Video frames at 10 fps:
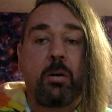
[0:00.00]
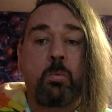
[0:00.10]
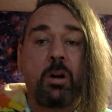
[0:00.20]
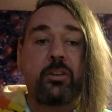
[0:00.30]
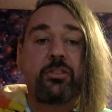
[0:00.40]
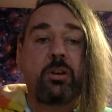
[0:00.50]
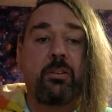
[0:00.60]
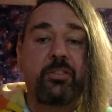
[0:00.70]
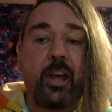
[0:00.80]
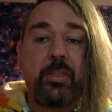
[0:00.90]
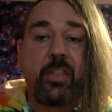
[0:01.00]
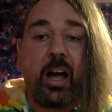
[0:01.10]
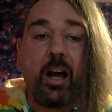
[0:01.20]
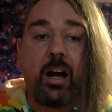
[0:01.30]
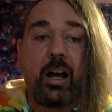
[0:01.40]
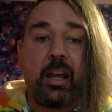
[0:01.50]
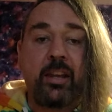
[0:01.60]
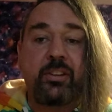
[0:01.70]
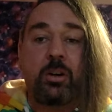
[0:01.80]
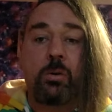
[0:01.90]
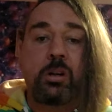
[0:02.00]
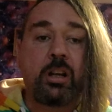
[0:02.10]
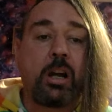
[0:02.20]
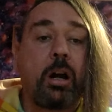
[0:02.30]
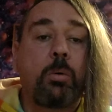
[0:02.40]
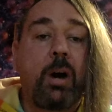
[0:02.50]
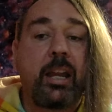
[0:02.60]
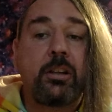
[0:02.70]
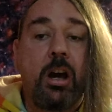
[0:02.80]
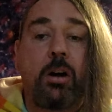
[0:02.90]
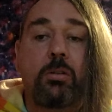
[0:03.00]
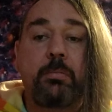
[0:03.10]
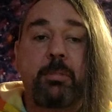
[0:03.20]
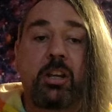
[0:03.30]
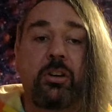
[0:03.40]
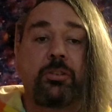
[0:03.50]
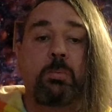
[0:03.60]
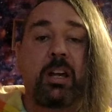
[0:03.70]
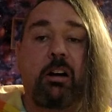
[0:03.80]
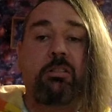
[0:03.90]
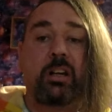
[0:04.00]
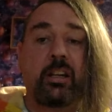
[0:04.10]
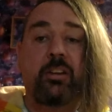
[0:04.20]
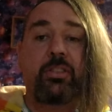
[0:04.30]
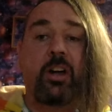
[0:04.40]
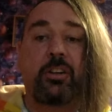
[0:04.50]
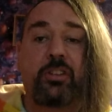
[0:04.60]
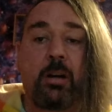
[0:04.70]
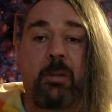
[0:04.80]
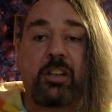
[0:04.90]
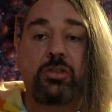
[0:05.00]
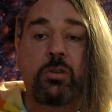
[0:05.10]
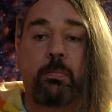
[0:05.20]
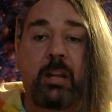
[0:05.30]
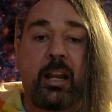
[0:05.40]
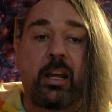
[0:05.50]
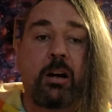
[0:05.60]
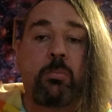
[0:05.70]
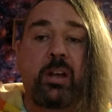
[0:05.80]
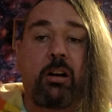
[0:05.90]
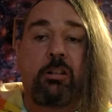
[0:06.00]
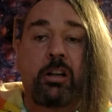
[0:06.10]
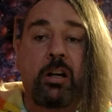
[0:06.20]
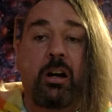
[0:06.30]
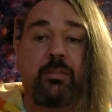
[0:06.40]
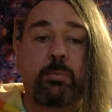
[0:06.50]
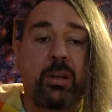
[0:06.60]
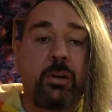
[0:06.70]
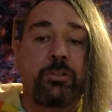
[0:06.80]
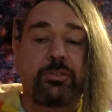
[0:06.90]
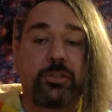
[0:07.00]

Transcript: once you have said that, is it all going to go away? No, because we are in a third dimensional planet and we are on earth. We are